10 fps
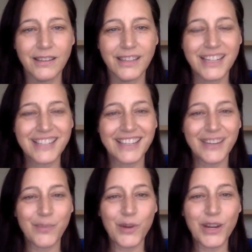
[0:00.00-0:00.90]
it's
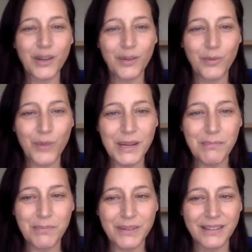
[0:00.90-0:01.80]
like we're going to reap
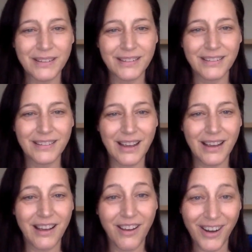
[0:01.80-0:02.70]

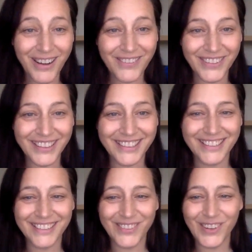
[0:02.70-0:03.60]
harvest,
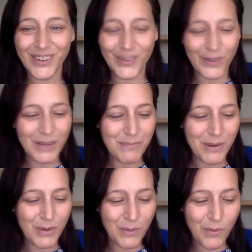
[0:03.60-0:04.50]
we're going to reap
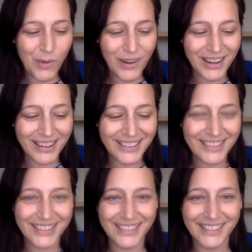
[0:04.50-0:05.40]
a reward
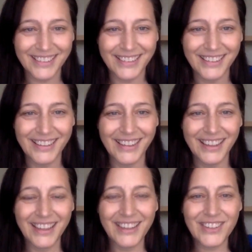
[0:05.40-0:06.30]

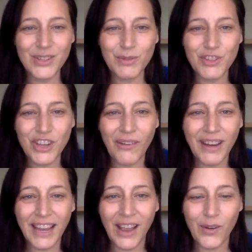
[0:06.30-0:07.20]
and she was
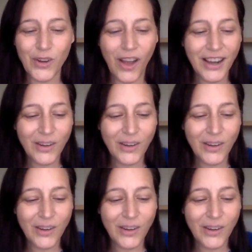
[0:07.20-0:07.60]
sharing how not